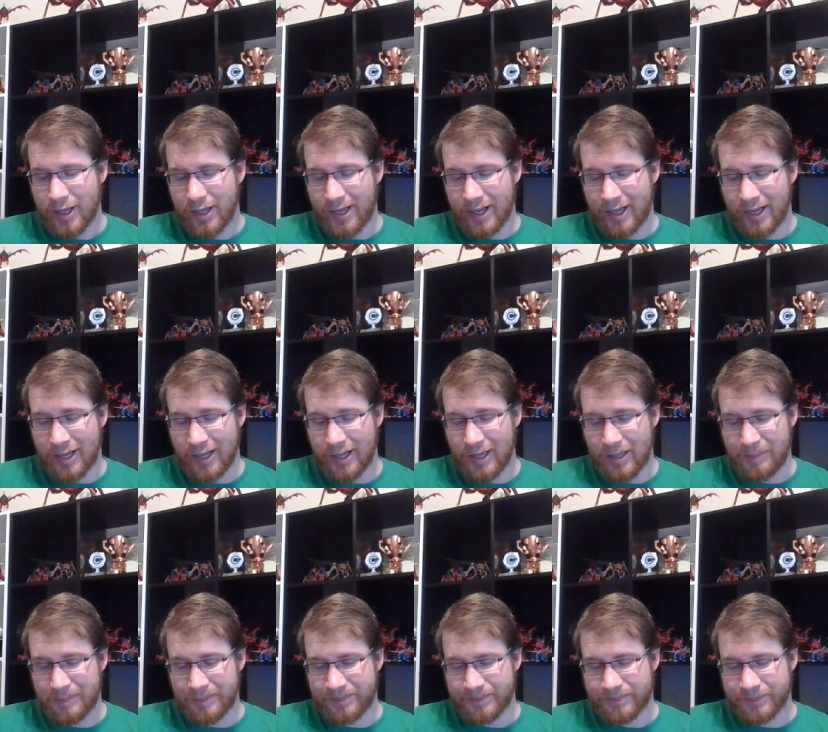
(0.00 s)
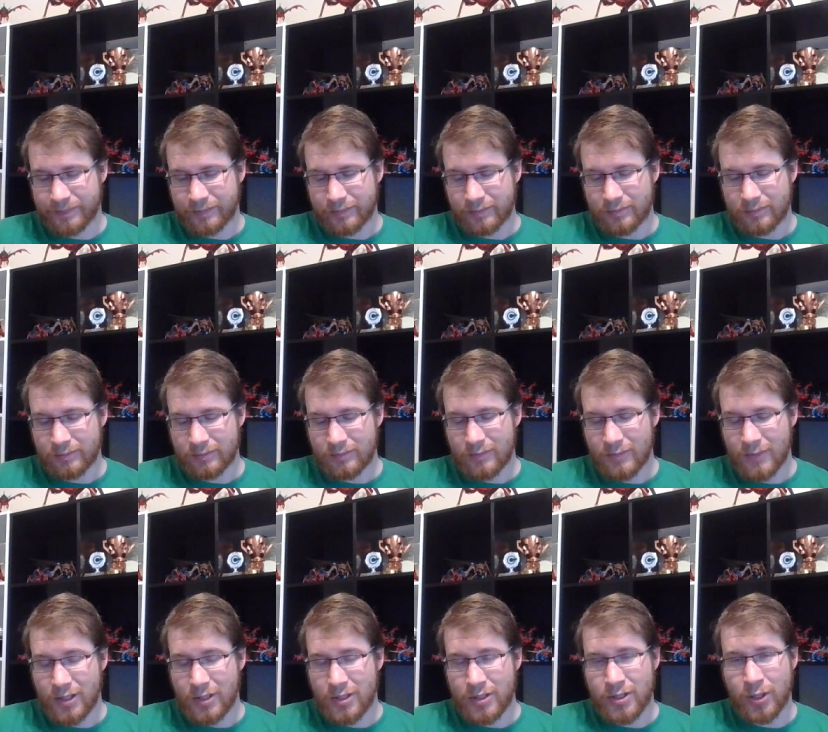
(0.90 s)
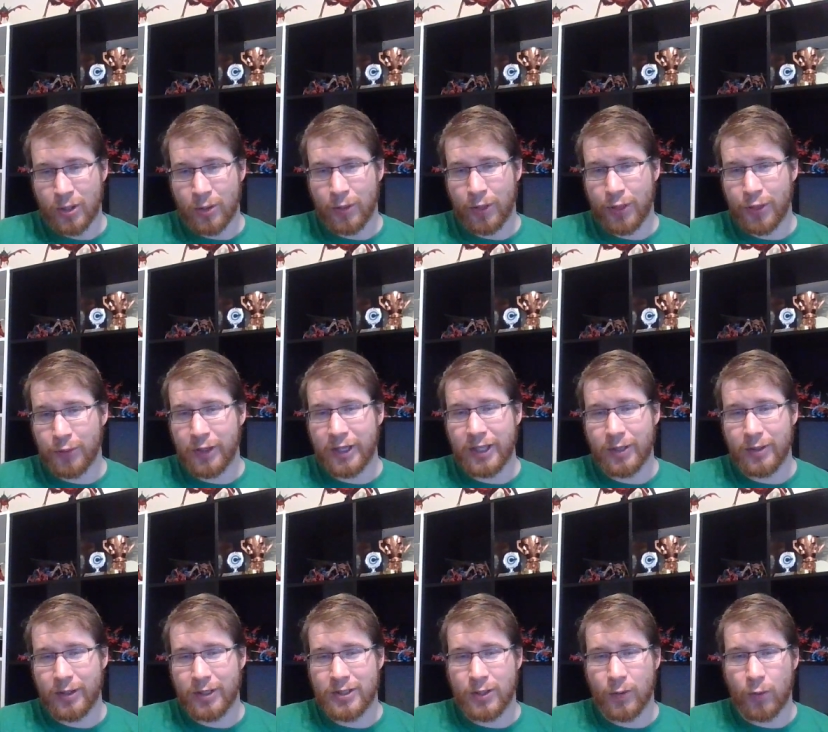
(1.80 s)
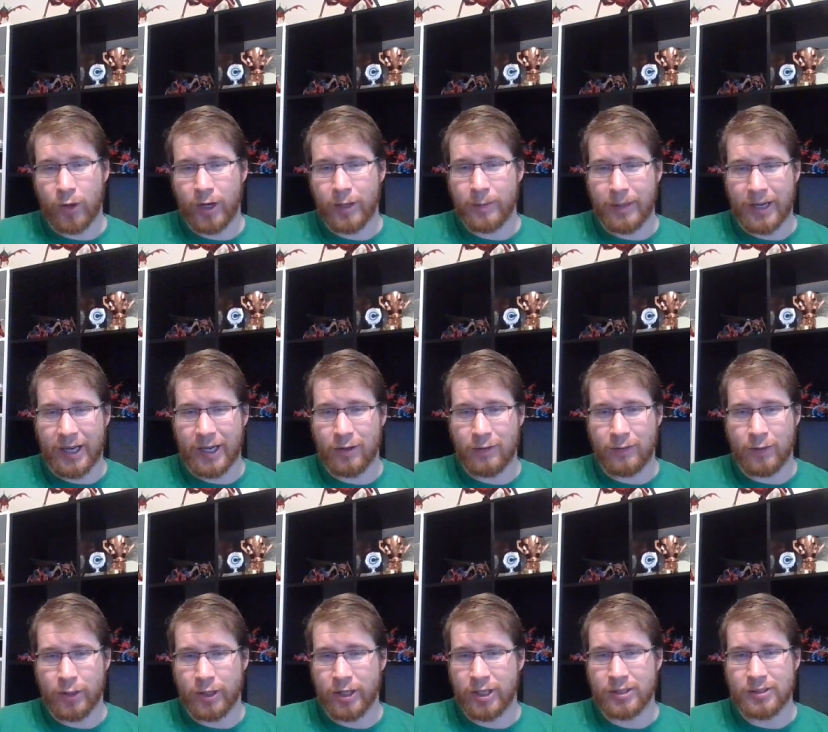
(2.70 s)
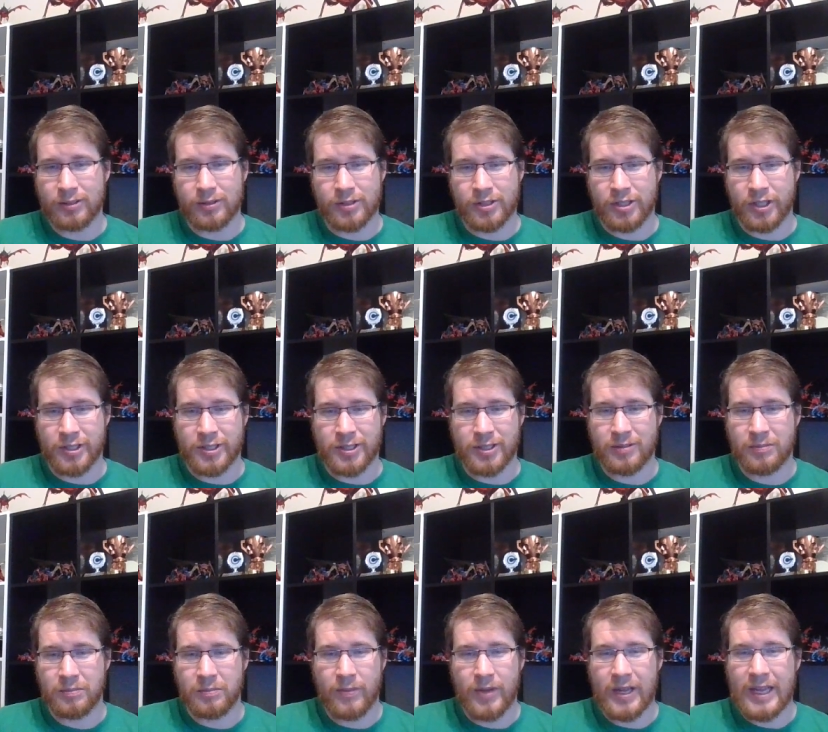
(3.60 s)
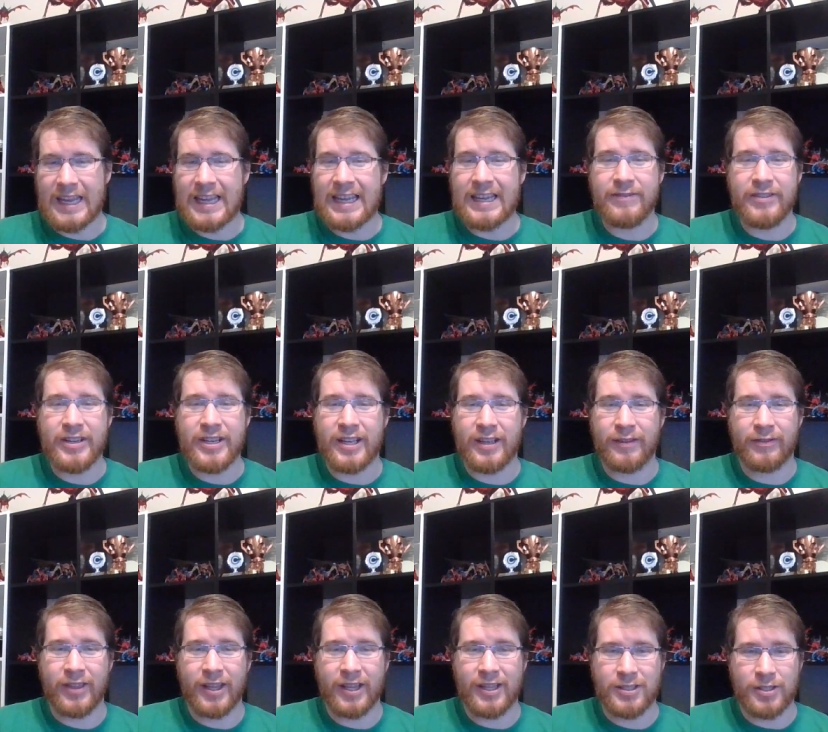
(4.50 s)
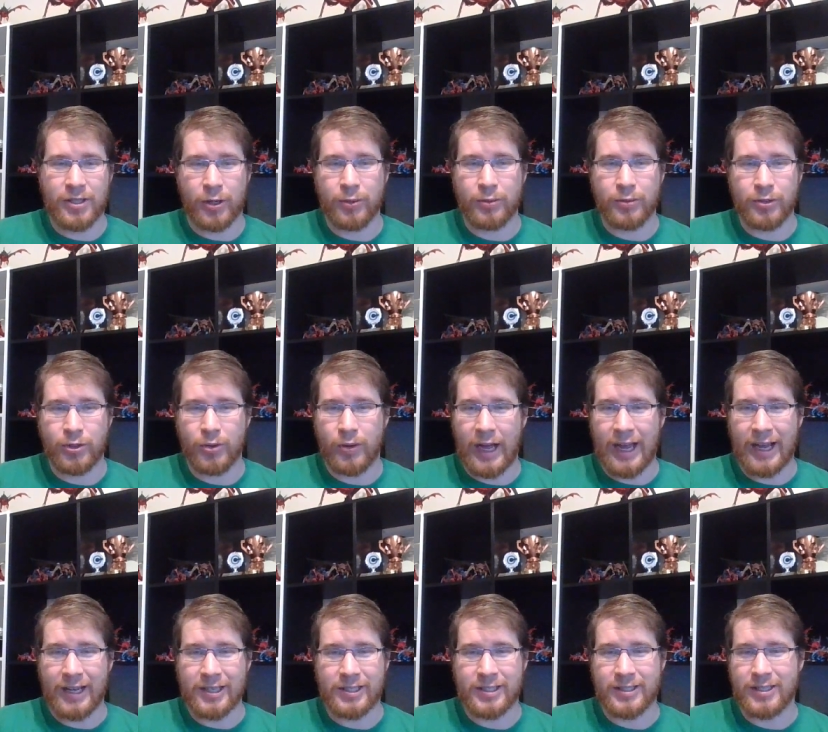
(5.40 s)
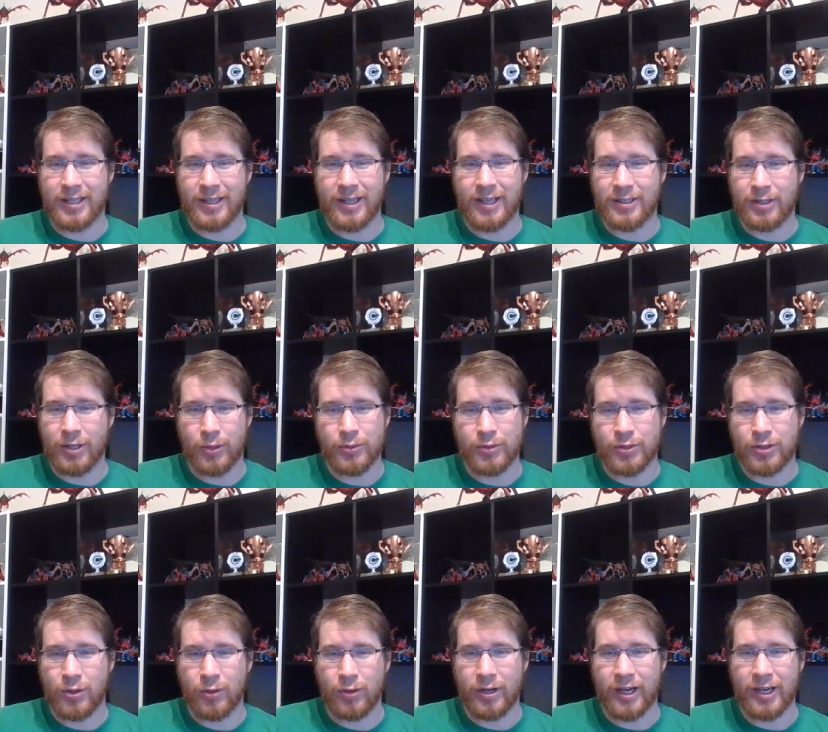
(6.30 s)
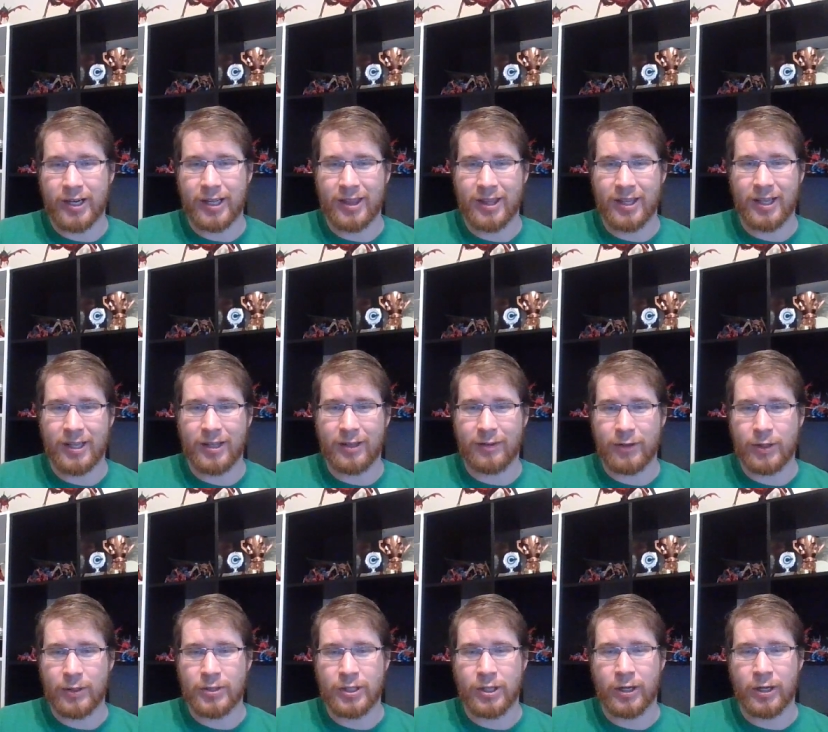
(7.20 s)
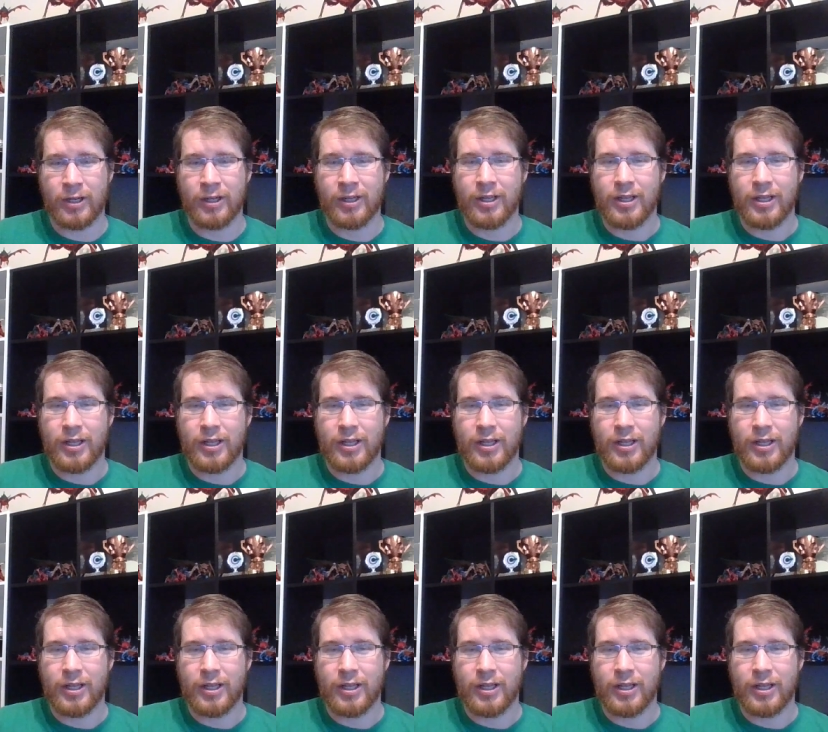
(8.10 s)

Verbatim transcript: Um, so three units of one biovore, just even if they don't do actions and they don't score anything in the future,